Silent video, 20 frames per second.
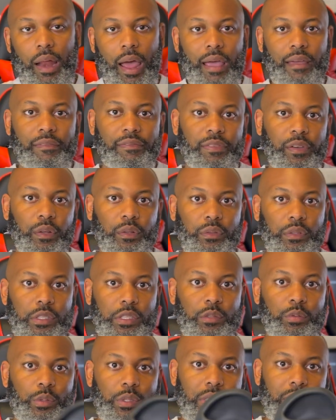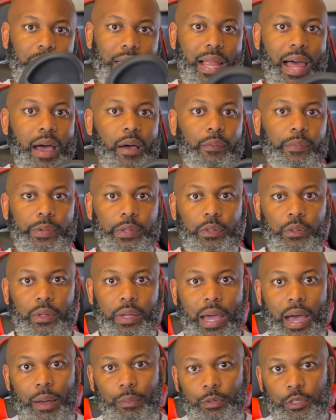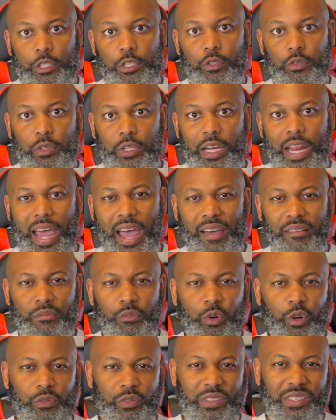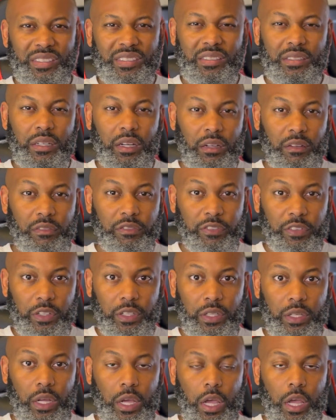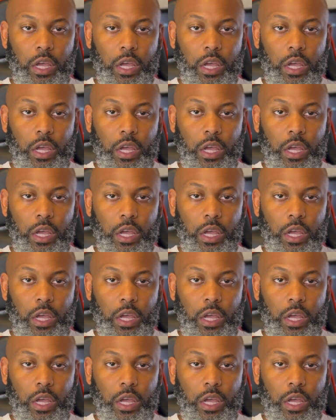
I felt this was allowing you the opportunity to have more of a snug foot,